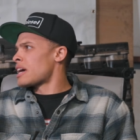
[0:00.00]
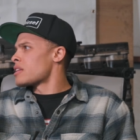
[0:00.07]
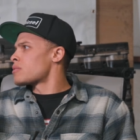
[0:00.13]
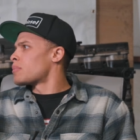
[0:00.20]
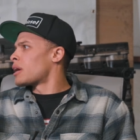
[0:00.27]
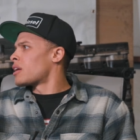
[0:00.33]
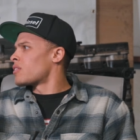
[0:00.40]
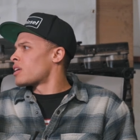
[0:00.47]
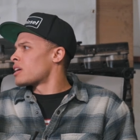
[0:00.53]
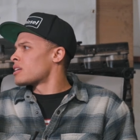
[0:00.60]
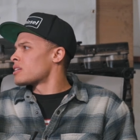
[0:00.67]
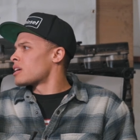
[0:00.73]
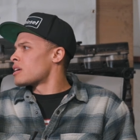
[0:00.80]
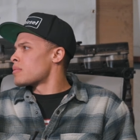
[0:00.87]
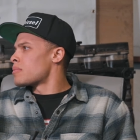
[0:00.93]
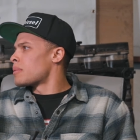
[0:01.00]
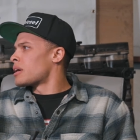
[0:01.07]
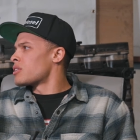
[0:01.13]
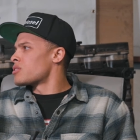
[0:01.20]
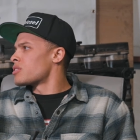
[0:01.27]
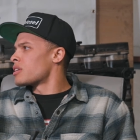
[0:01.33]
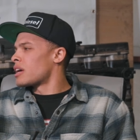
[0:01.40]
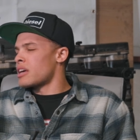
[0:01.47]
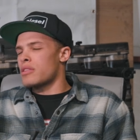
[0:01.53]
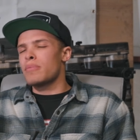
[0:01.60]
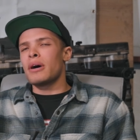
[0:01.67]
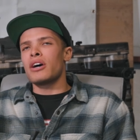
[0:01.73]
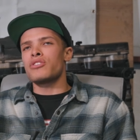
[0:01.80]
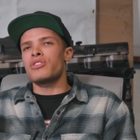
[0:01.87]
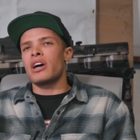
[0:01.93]
eighth mile, right? Eighth mile, yep. Eighth
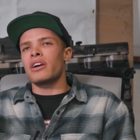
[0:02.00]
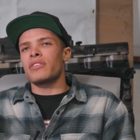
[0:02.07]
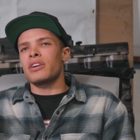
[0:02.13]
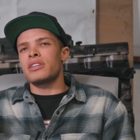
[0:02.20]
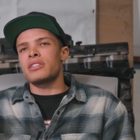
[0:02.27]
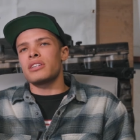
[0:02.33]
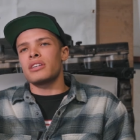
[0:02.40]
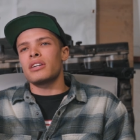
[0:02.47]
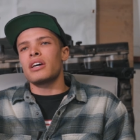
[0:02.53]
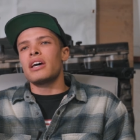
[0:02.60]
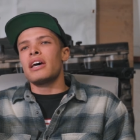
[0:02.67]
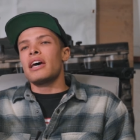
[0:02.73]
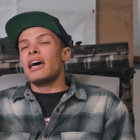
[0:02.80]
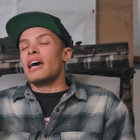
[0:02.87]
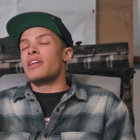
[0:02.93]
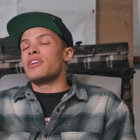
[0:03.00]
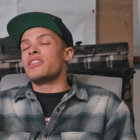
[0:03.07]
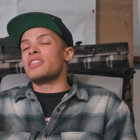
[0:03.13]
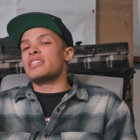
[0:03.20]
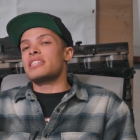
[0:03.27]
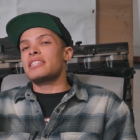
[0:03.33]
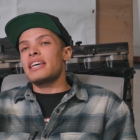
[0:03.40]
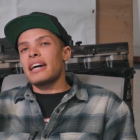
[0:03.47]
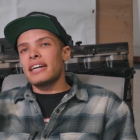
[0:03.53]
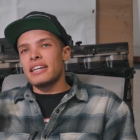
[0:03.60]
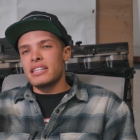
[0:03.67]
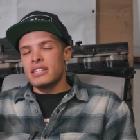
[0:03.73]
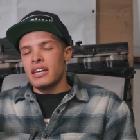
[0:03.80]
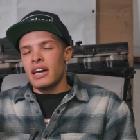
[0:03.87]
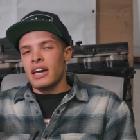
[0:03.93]
mile drag racing. And then the
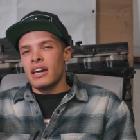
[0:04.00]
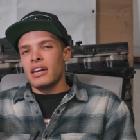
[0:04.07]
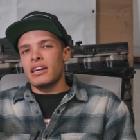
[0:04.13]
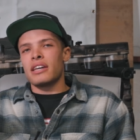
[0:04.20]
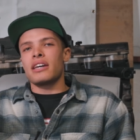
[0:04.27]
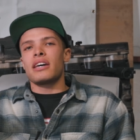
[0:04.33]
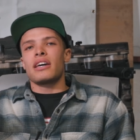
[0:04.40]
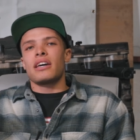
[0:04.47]
second day